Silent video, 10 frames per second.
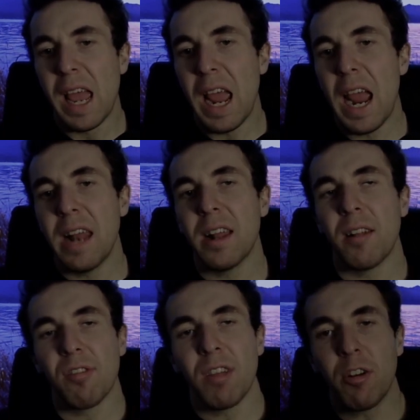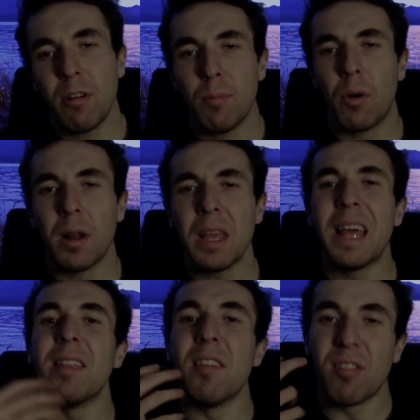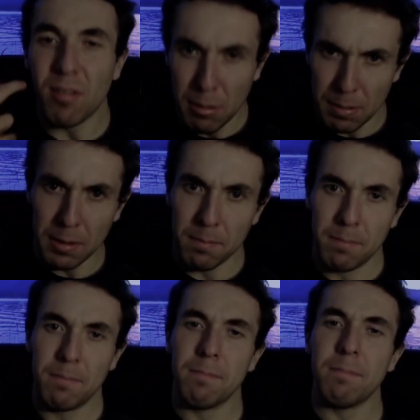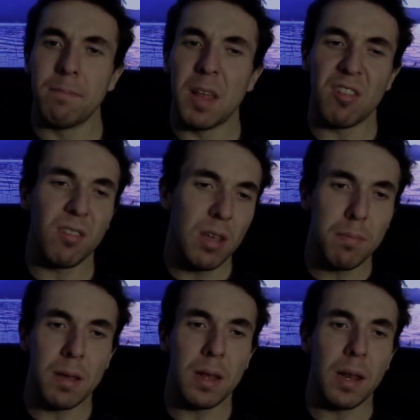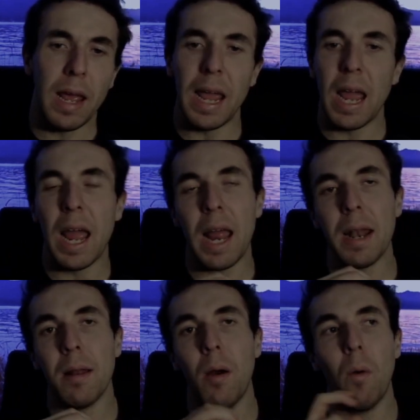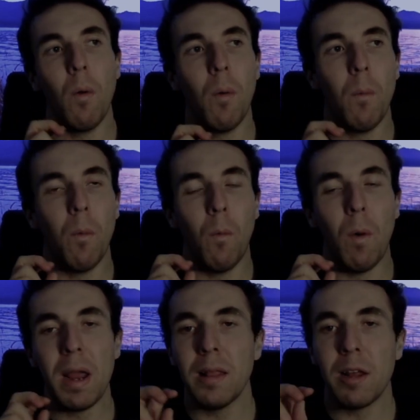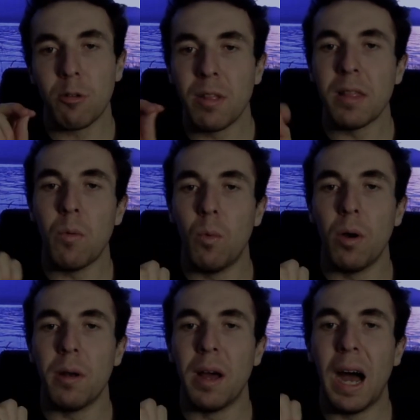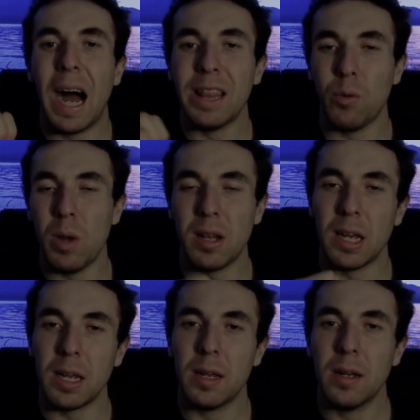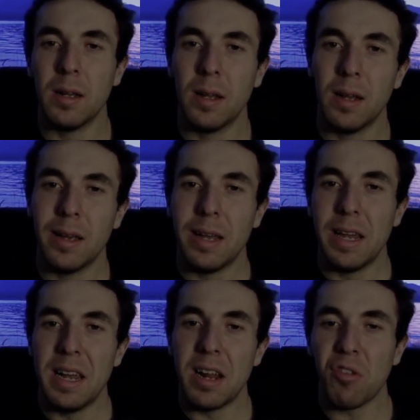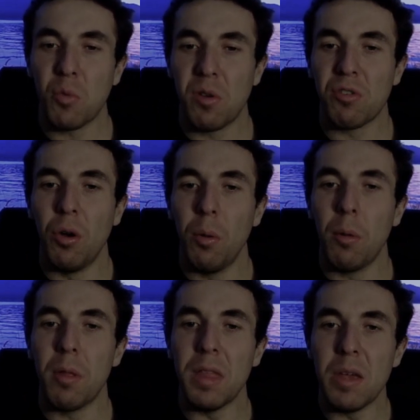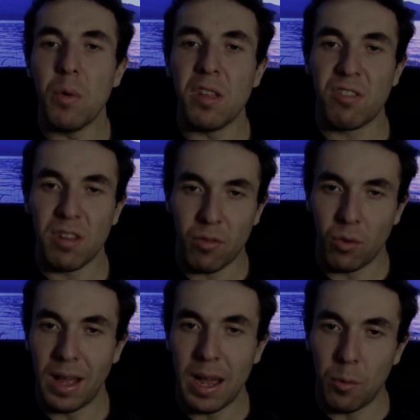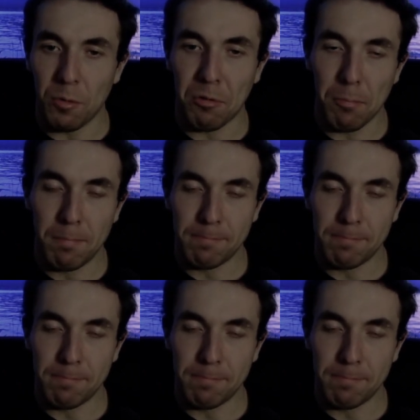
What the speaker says: And then on Saturday morning, they sleep in. They sleep in and way later than they would on the weekday. And as a result, they waste several hours,